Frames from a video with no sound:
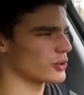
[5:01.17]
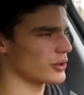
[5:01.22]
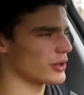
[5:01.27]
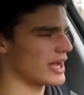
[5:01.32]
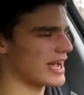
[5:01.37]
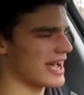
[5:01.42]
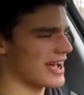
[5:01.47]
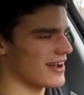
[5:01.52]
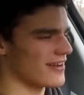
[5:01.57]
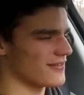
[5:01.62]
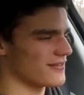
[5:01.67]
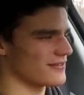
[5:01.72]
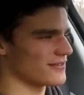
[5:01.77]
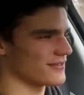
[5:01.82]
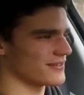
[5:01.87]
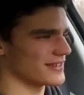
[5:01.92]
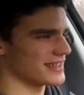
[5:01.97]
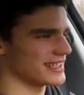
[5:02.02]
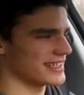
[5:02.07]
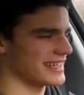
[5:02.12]
you have
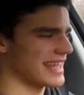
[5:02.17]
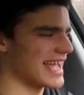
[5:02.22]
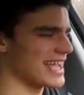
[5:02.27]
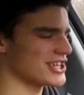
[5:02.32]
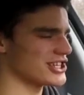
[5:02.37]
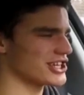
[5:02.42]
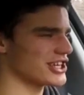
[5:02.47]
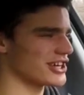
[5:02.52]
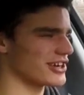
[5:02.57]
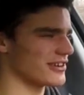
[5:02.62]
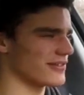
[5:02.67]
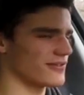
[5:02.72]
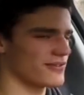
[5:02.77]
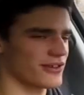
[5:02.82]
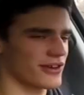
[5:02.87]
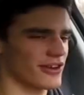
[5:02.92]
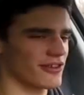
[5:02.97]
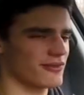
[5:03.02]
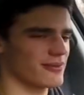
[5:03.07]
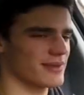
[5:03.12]
the dash here in
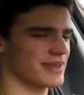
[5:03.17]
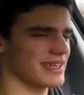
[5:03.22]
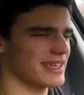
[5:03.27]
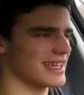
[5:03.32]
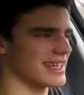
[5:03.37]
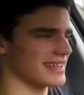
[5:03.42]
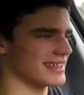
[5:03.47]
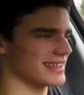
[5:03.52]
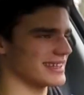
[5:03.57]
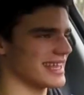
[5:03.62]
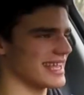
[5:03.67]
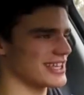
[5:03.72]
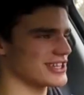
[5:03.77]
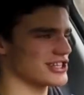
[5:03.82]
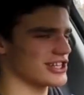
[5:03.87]
front of me and the dash